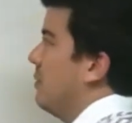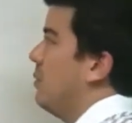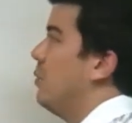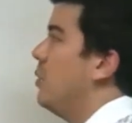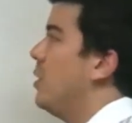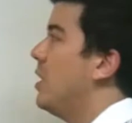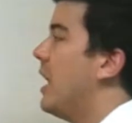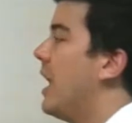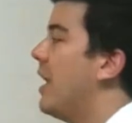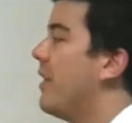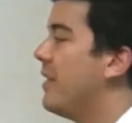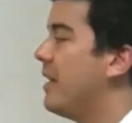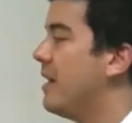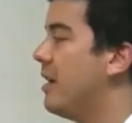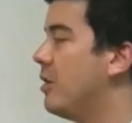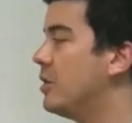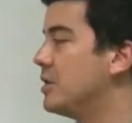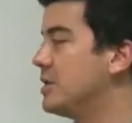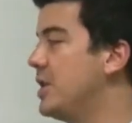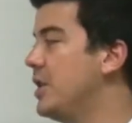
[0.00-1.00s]
are
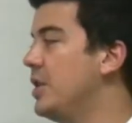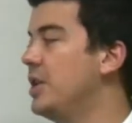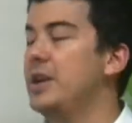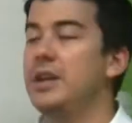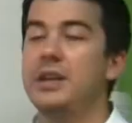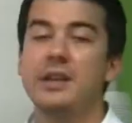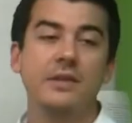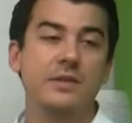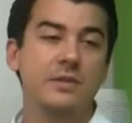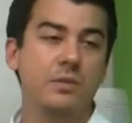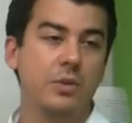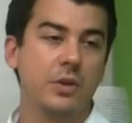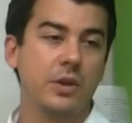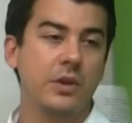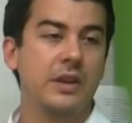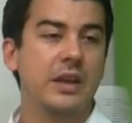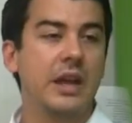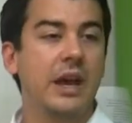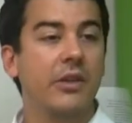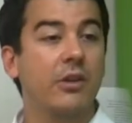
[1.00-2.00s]
the alternatives? What
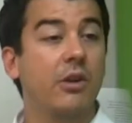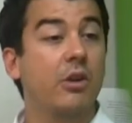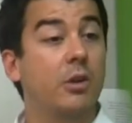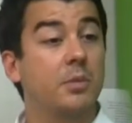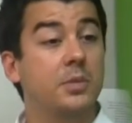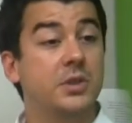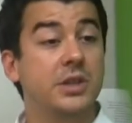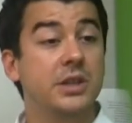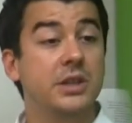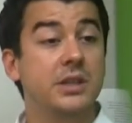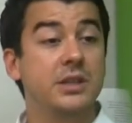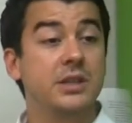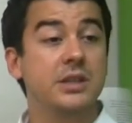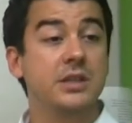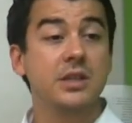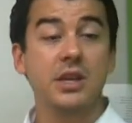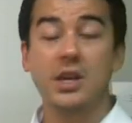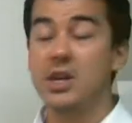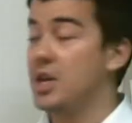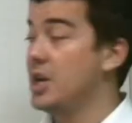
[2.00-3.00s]
are the other
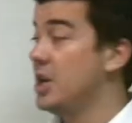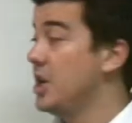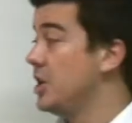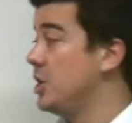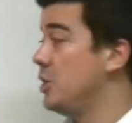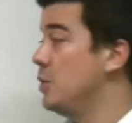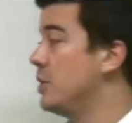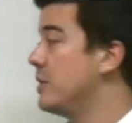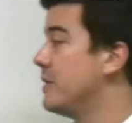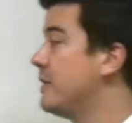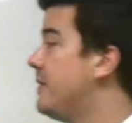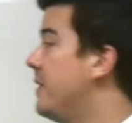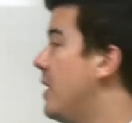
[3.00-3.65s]
options? You want to